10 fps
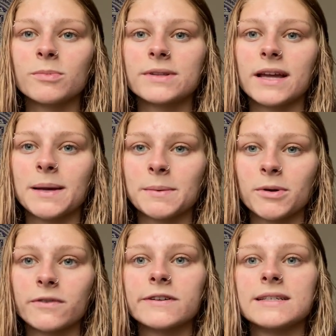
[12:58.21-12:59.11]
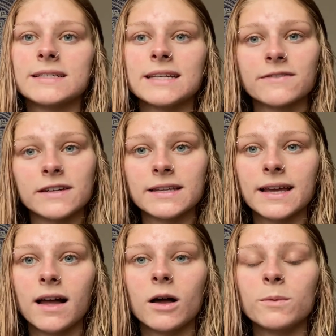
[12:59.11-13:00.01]
but the ibuprofen definitely
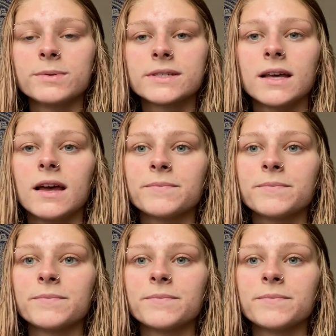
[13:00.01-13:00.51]
helps.